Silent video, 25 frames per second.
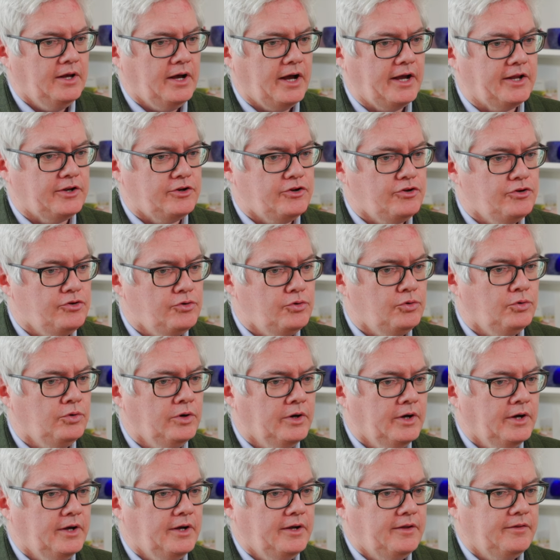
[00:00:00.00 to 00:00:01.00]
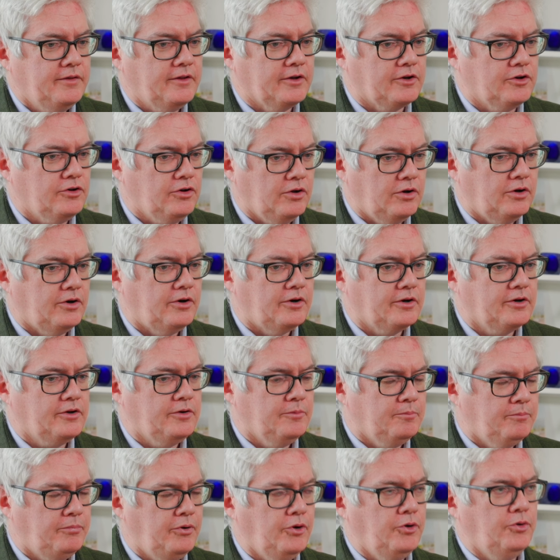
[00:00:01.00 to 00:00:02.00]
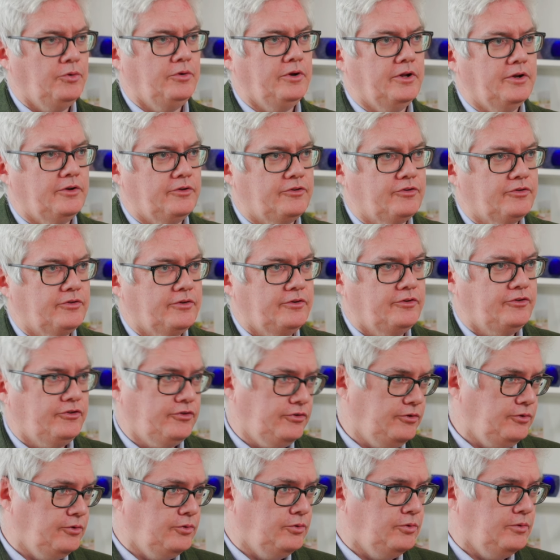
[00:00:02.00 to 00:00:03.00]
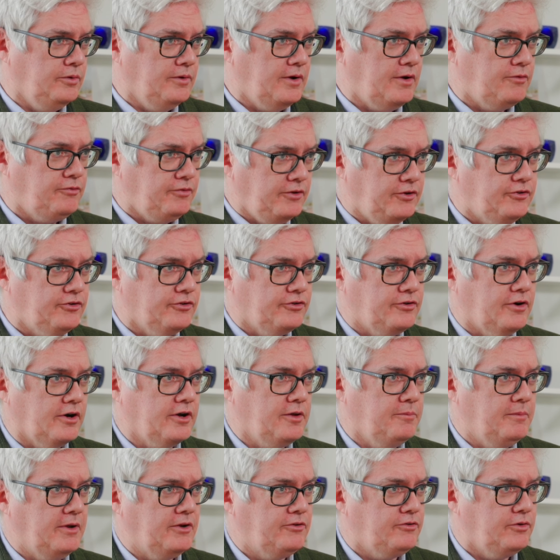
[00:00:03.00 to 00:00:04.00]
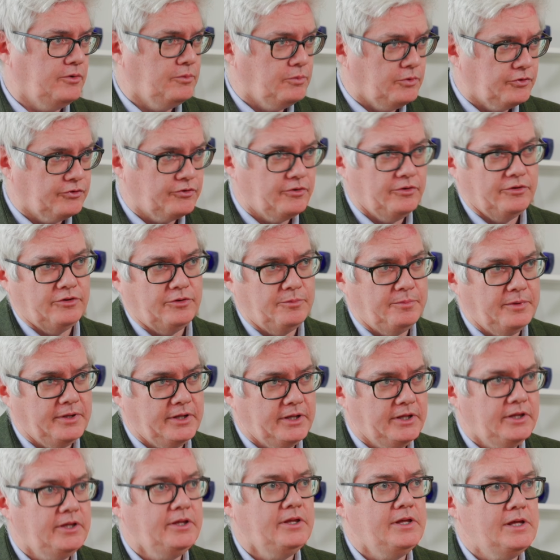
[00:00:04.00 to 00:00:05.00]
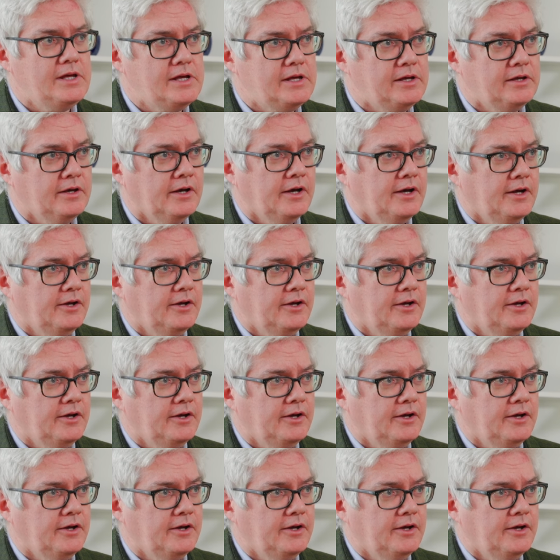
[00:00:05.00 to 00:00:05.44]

I knew the colour component to a feature documentary was going to be key